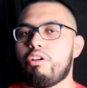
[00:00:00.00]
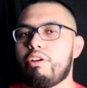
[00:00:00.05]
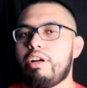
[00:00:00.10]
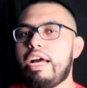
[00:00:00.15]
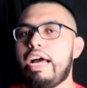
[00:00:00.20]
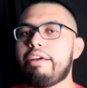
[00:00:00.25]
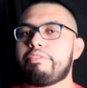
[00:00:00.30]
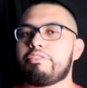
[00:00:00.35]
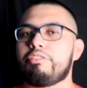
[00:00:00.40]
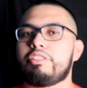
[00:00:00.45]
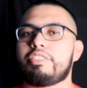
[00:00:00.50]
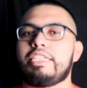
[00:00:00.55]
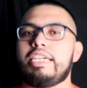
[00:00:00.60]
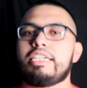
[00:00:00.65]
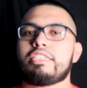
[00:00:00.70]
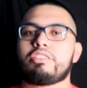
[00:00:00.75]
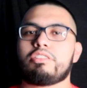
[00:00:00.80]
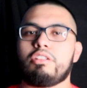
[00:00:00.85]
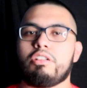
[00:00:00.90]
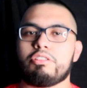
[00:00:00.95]
are after
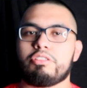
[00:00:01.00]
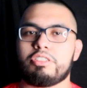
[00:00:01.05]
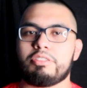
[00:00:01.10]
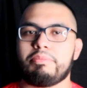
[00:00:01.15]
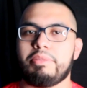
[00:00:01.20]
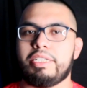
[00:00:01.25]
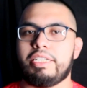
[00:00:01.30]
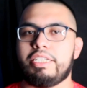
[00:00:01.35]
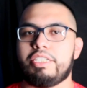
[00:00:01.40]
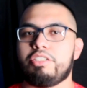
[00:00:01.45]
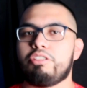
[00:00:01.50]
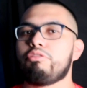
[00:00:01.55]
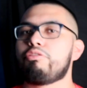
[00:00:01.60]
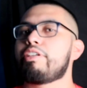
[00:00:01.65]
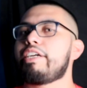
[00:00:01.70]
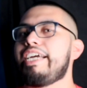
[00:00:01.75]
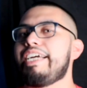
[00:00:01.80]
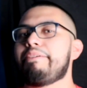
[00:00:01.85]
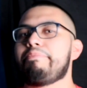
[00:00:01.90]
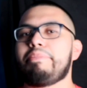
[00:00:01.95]
tax dollars, meaning you
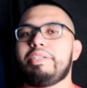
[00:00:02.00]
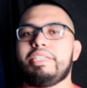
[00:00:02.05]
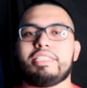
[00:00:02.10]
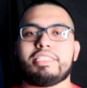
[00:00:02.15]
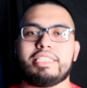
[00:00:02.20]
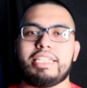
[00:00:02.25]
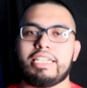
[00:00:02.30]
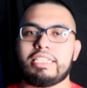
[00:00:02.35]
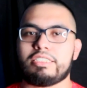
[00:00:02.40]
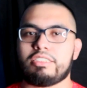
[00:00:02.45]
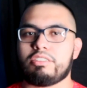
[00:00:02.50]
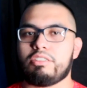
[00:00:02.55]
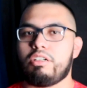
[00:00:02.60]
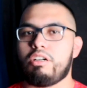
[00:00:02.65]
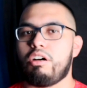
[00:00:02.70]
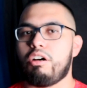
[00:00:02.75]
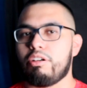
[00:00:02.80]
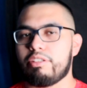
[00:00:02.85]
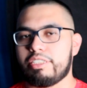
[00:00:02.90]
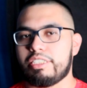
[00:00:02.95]
can be taxed
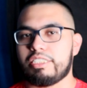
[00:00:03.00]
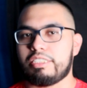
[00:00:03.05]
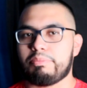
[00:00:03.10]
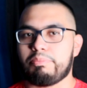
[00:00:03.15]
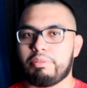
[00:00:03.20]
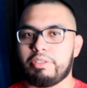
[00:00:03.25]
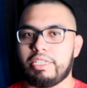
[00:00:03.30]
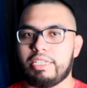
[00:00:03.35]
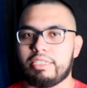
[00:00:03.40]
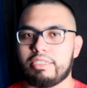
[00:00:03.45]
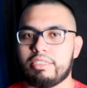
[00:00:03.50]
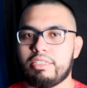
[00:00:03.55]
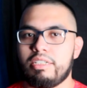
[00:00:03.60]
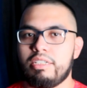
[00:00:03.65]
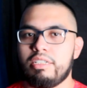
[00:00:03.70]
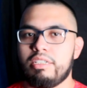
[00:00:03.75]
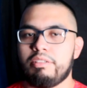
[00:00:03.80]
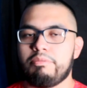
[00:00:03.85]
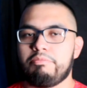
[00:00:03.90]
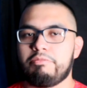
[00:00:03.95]
on this plan
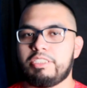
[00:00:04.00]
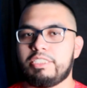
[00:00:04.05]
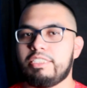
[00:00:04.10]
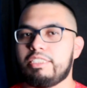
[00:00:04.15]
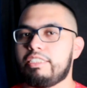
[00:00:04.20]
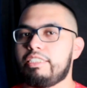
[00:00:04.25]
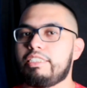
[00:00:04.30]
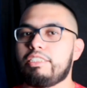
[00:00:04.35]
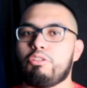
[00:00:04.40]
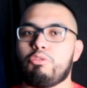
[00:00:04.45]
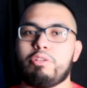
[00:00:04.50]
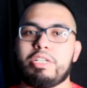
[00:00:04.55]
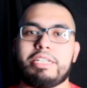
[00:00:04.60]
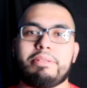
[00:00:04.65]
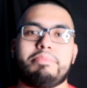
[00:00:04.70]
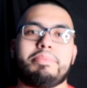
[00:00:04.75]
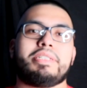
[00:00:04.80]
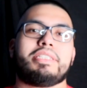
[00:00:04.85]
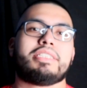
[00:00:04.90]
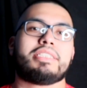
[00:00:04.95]
since it's
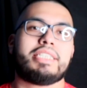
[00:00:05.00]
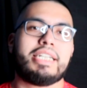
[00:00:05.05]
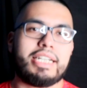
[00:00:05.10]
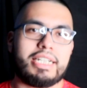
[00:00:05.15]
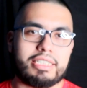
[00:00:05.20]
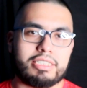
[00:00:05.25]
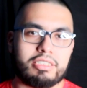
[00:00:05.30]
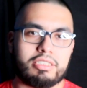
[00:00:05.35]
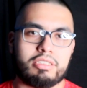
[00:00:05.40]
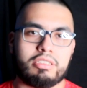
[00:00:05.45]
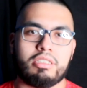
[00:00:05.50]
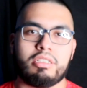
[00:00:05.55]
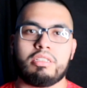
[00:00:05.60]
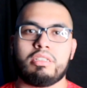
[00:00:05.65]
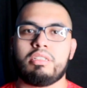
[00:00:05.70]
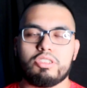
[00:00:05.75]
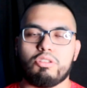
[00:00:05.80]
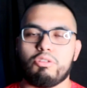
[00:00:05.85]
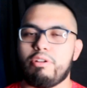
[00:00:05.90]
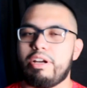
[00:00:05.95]
already been taxed.
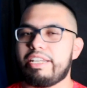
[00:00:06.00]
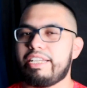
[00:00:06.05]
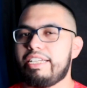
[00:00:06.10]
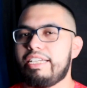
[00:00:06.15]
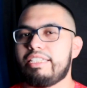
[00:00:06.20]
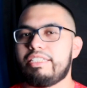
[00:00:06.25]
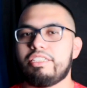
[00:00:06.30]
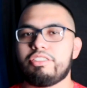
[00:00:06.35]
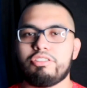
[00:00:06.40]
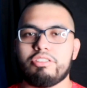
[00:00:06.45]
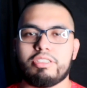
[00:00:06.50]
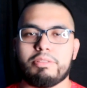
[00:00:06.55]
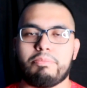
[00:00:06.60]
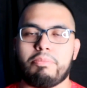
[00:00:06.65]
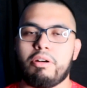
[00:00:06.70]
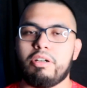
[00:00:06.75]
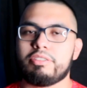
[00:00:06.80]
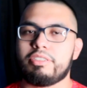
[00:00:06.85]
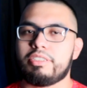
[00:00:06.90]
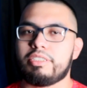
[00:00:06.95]
So any initial
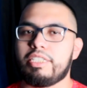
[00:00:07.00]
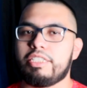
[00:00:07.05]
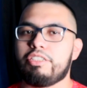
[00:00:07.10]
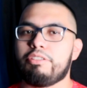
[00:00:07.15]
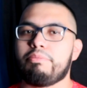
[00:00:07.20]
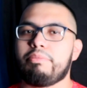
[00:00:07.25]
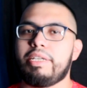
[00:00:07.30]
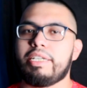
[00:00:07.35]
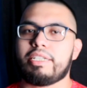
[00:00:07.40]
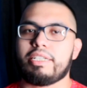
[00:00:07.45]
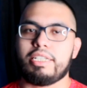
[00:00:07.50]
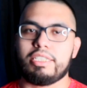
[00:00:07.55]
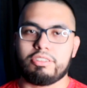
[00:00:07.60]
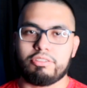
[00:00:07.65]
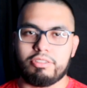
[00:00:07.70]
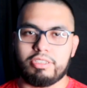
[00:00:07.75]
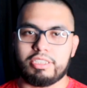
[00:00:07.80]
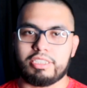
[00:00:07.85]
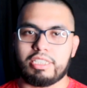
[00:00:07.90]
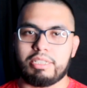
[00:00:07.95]
deposits that you make
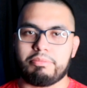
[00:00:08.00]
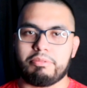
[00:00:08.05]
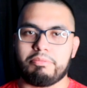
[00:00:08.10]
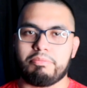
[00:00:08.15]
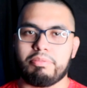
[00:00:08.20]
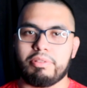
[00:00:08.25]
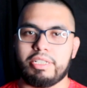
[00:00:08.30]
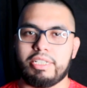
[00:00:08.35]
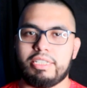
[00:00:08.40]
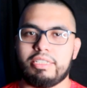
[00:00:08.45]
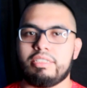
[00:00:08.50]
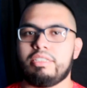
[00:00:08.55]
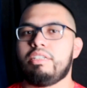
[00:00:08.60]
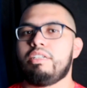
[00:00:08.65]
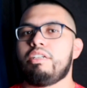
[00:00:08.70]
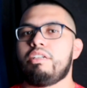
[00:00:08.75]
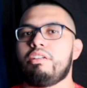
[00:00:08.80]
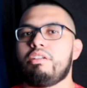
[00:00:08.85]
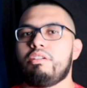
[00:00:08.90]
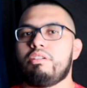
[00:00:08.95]
into this type of plan